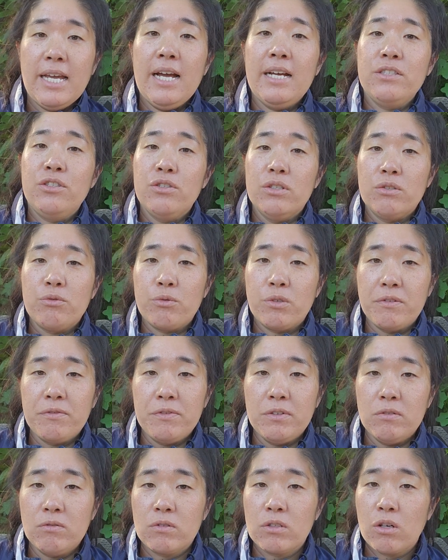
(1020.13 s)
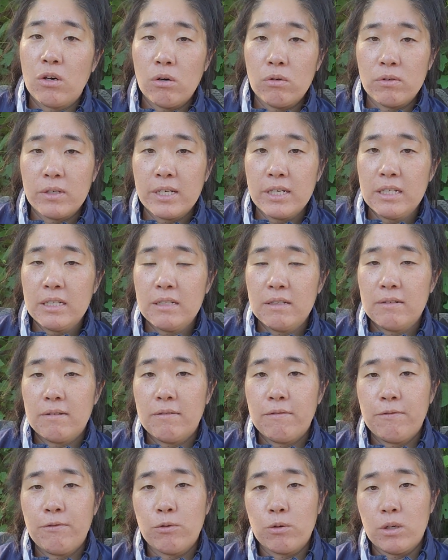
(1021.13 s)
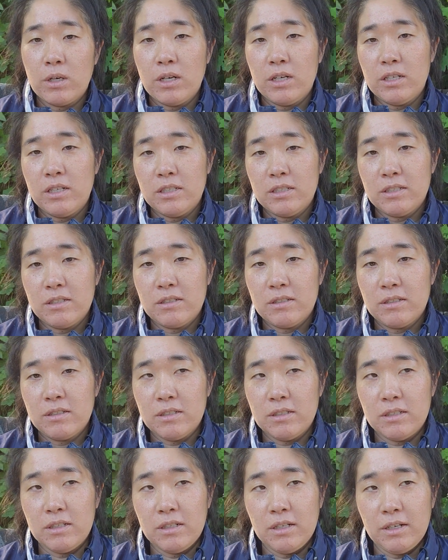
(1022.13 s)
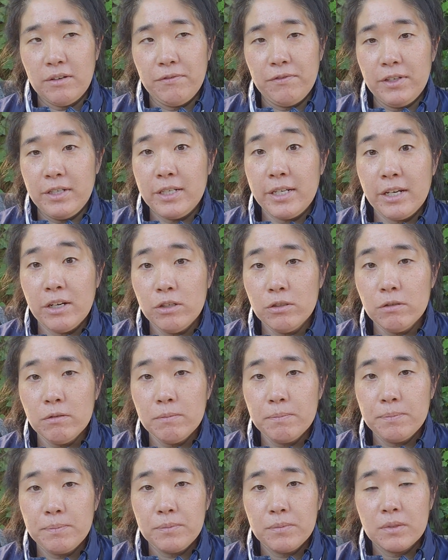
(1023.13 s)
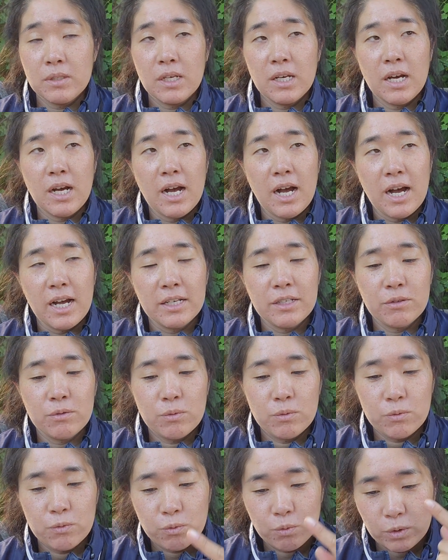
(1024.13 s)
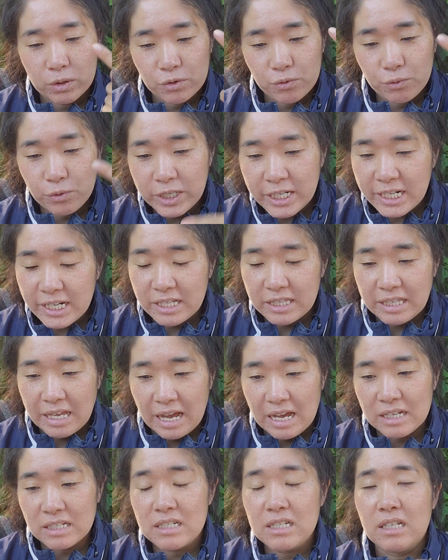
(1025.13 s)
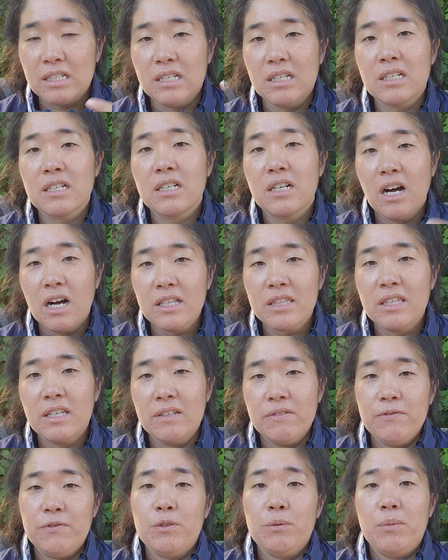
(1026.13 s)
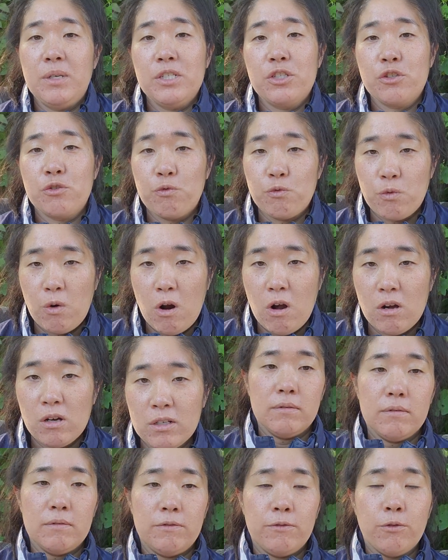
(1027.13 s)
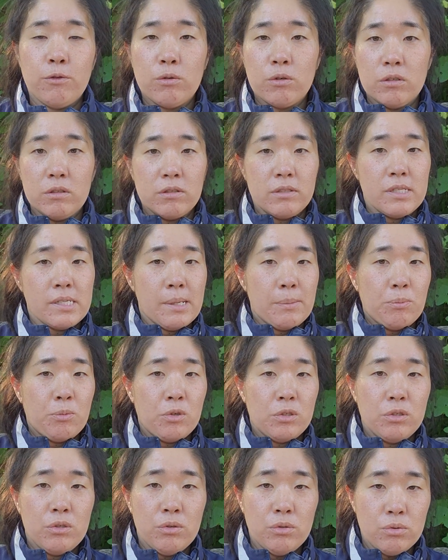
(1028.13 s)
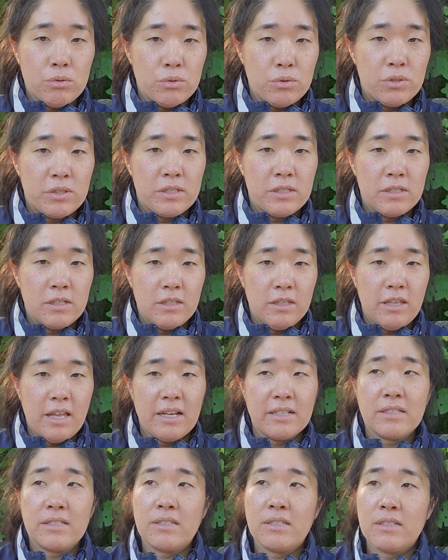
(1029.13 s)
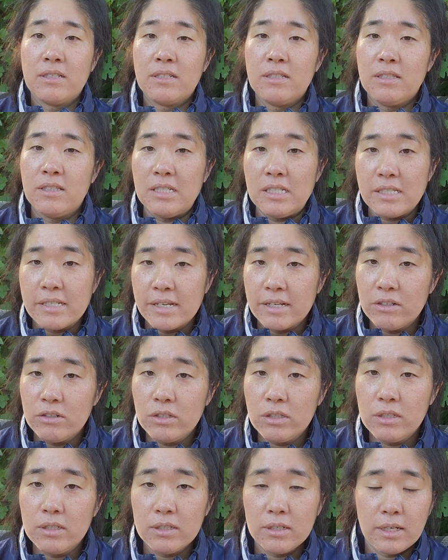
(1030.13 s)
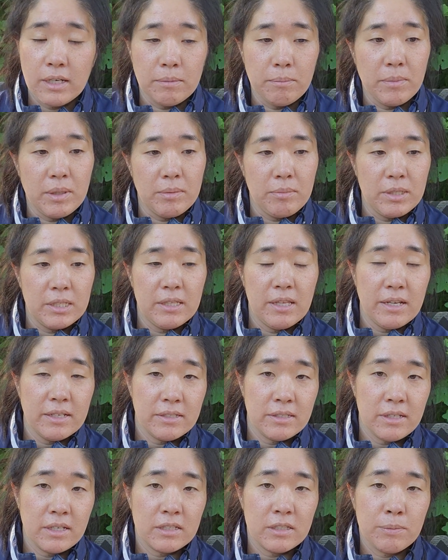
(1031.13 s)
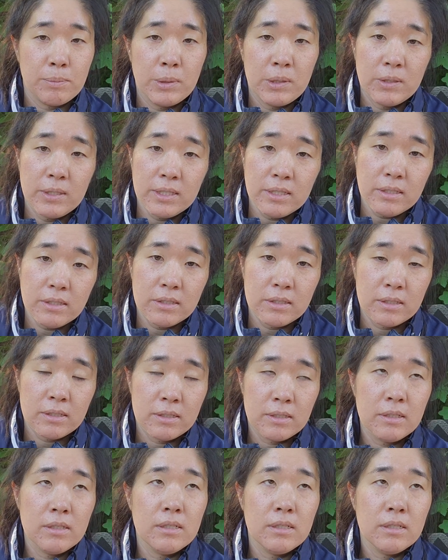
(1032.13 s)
had just reviewed code it for a video, I was reading that and it got the information wrong. For someone who's less detailed and maybe less experienced,